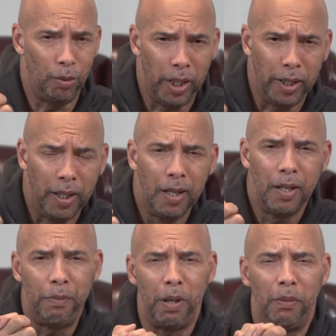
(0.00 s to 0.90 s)
away,
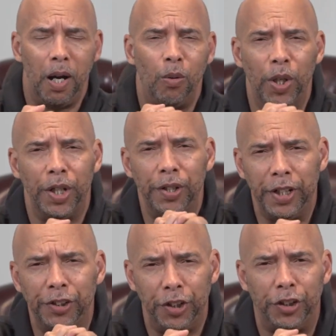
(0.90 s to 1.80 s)
but my word
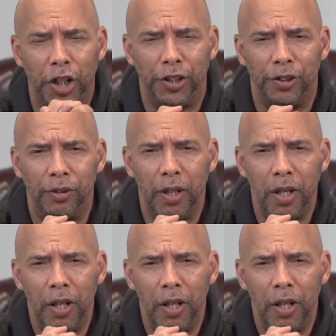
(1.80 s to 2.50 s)
is eternal.